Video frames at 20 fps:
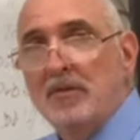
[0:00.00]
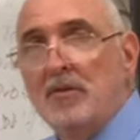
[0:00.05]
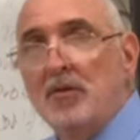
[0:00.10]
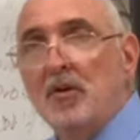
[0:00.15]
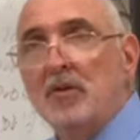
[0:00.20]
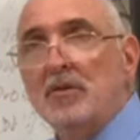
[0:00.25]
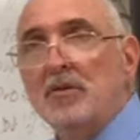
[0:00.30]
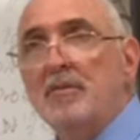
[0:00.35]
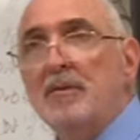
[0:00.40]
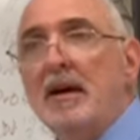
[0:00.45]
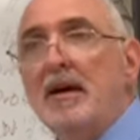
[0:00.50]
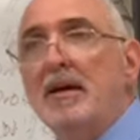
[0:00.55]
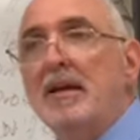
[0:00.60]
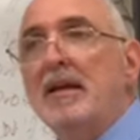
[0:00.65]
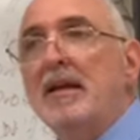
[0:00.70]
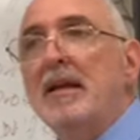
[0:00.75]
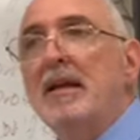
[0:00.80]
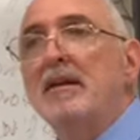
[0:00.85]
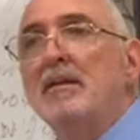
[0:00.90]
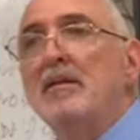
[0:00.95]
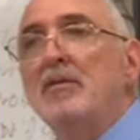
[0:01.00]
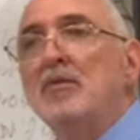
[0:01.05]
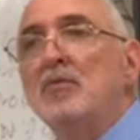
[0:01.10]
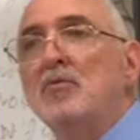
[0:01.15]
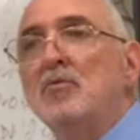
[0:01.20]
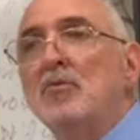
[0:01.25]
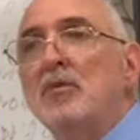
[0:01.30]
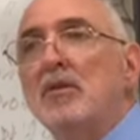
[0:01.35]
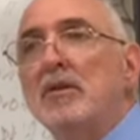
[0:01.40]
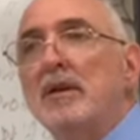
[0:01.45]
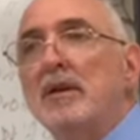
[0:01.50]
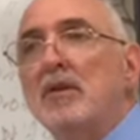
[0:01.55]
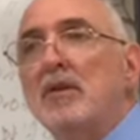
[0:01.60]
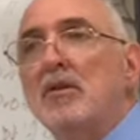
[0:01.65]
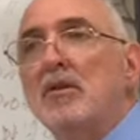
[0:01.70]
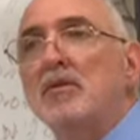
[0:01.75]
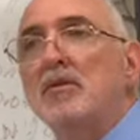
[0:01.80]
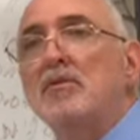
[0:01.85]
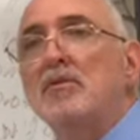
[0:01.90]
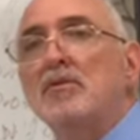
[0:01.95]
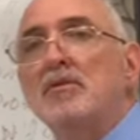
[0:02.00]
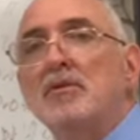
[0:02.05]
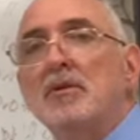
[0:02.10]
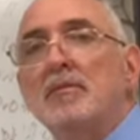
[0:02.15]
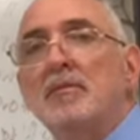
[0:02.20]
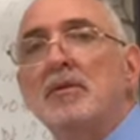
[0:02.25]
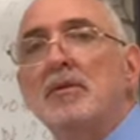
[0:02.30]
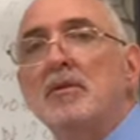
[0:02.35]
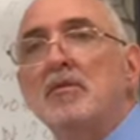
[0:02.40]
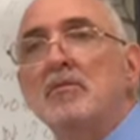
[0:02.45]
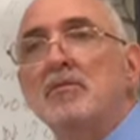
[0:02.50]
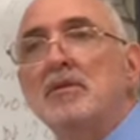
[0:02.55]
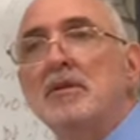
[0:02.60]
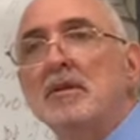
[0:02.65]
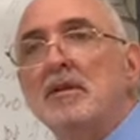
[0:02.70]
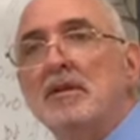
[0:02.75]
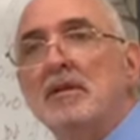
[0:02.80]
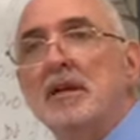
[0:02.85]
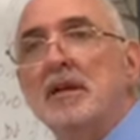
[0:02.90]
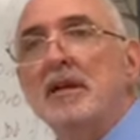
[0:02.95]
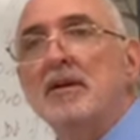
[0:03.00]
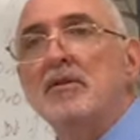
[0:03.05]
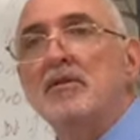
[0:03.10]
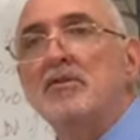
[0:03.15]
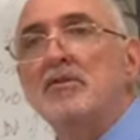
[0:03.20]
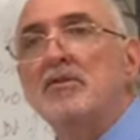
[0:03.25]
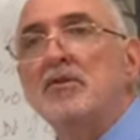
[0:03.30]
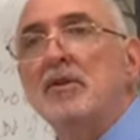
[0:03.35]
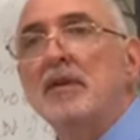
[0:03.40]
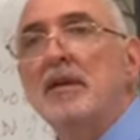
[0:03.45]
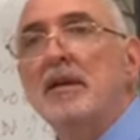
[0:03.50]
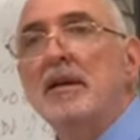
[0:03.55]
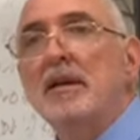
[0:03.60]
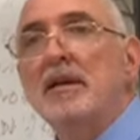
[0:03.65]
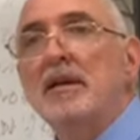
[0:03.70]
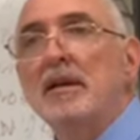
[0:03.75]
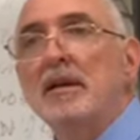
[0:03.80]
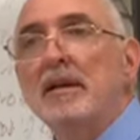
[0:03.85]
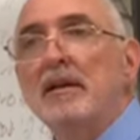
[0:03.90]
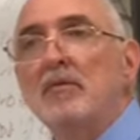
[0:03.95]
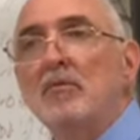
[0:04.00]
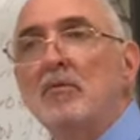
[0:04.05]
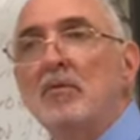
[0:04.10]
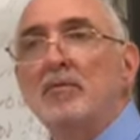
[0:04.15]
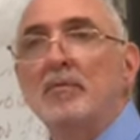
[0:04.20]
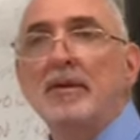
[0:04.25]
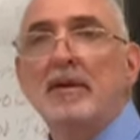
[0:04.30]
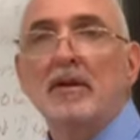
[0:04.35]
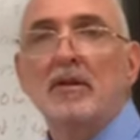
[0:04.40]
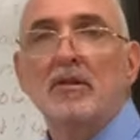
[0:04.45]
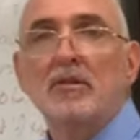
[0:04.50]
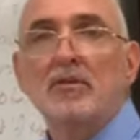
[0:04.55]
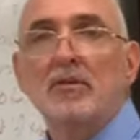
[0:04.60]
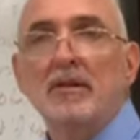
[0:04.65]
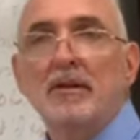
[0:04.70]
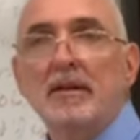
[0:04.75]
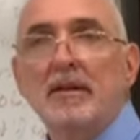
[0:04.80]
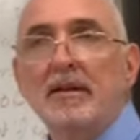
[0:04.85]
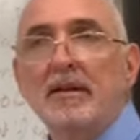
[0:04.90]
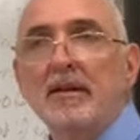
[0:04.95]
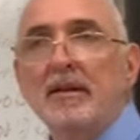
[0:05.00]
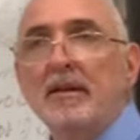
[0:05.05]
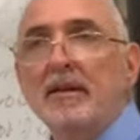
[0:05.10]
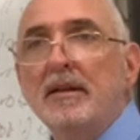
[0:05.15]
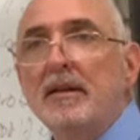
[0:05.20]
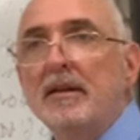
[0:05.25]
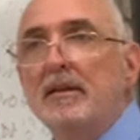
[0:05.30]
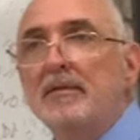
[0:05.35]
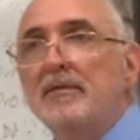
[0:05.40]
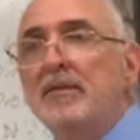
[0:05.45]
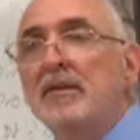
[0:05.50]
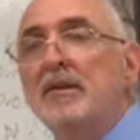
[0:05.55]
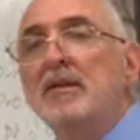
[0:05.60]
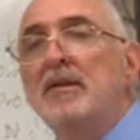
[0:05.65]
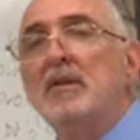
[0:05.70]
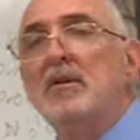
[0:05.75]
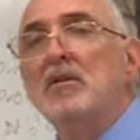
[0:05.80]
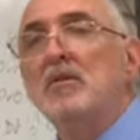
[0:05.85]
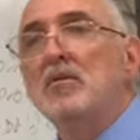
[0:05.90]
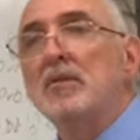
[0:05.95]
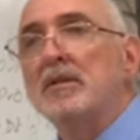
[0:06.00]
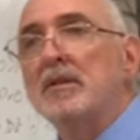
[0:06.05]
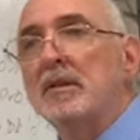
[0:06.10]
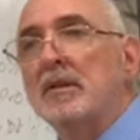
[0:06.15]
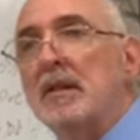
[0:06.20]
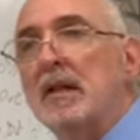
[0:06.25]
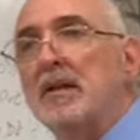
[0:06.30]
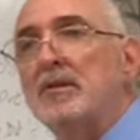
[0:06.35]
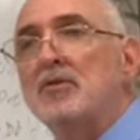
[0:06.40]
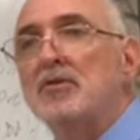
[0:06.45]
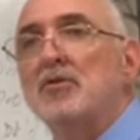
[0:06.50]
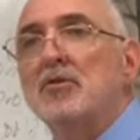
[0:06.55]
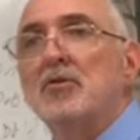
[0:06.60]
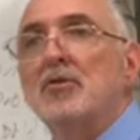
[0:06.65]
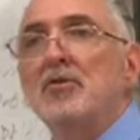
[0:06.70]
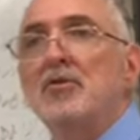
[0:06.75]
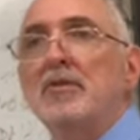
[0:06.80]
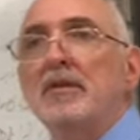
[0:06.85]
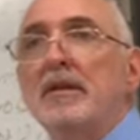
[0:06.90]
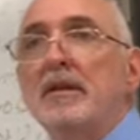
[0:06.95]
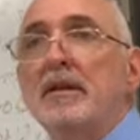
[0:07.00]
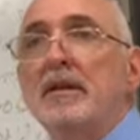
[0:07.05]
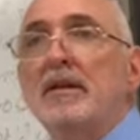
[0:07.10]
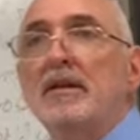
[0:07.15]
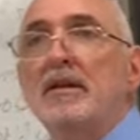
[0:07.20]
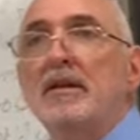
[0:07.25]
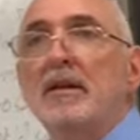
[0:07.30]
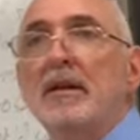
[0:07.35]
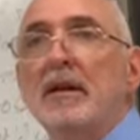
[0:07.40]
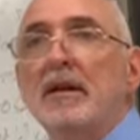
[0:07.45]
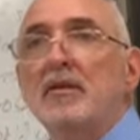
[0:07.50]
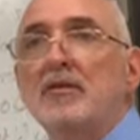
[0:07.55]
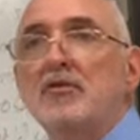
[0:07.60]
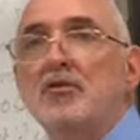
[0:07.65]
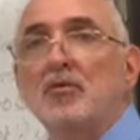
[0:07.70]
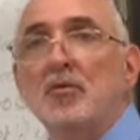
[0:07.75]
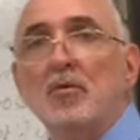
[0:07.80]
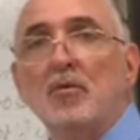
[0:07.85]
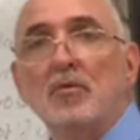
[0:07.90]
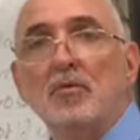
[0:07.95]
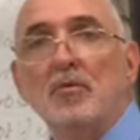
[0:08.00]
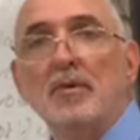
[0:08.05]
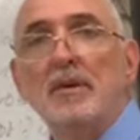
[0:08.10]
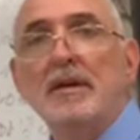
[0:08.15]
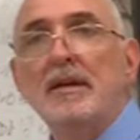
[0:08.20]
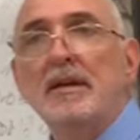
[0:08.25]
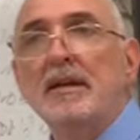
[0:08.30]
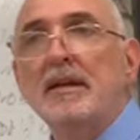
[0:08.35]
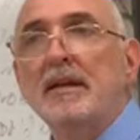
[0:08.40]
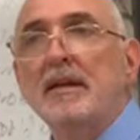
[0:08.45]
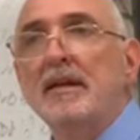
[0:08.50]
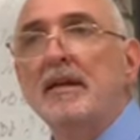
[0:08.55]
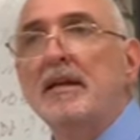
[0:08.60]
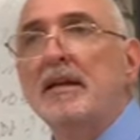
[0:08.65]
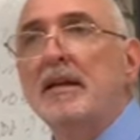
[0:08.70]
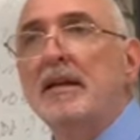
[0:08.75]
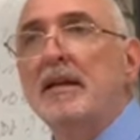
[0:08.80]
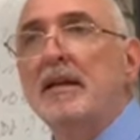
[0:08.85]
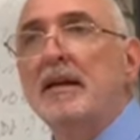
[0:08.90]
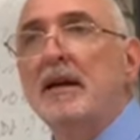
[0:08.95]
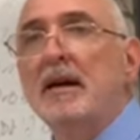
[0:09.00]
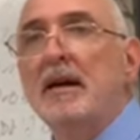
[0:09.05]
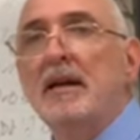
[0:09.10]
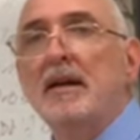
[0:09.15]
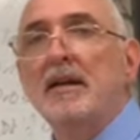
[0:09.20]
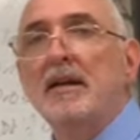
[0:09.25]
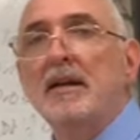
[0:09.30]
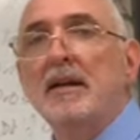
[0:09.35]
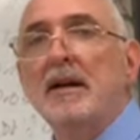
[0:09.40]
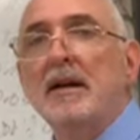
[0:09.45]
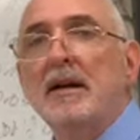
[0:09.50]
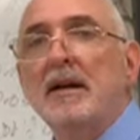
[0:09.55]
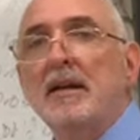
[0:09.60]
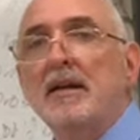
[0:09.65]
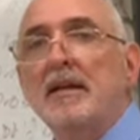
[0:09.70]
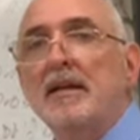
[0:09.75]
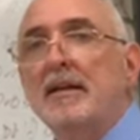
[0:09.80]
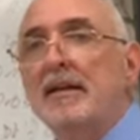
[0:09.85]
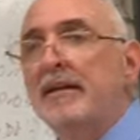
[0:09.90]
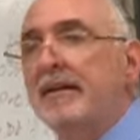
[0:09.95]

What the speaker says: talked about yet, you will include some of those details. It would be included in a video, in the lecture, in a short reading, and on and on.